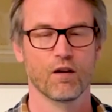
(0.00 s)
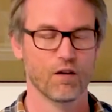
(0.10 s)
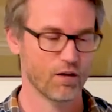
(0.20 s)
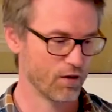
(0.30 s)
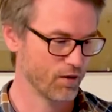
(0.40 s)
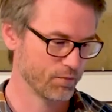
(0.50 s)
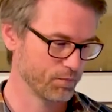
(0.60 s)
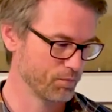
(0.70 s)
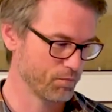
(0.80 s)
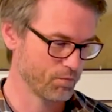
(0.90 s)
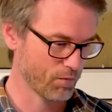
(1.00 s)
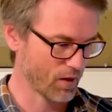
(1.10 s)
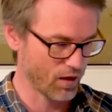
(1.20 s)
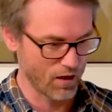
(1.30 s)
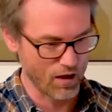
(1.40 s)

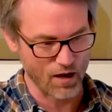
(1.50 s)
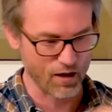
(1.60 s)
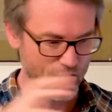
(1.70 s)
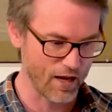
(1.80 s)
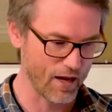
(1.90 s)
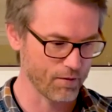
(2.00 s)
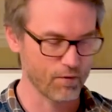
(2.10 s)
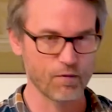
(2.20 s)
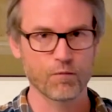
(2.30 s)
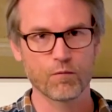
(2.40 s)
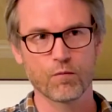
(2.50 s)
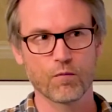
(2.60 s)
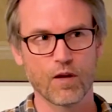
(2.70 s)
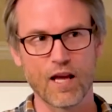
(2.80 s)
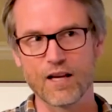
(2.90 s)

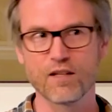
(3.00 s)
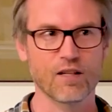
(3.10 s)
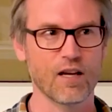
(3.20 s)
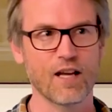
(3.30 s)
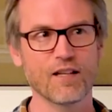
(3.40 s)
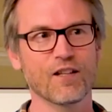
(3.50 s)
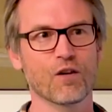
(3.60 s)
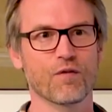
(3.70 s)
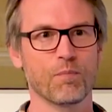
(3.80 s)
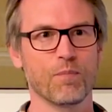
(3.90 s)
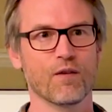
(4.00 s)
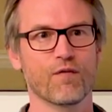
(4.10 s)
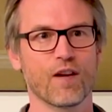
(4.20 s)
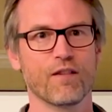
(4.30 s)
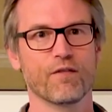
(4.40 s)
ending of the beer
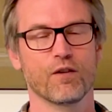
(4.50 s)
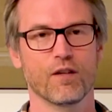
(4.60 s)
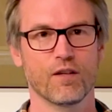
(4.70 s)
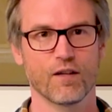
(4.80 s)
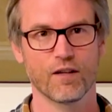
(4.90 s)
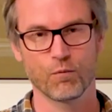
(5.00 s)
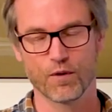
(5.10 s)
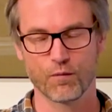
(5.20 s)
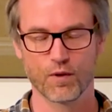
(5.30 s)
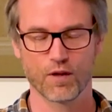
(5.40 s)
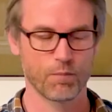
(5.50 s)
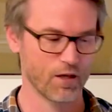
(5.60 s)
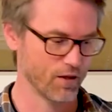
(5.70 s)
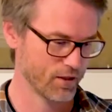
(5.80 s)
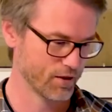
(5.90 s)
flavor with the
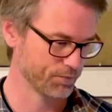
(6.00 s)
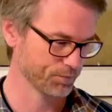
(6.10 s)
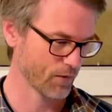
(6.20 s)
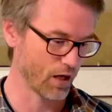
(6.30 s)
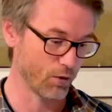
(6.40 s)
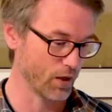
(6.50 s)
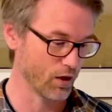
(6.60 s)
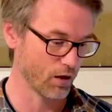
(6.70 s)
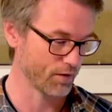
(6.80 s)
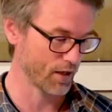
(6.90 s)
bitterness. I really love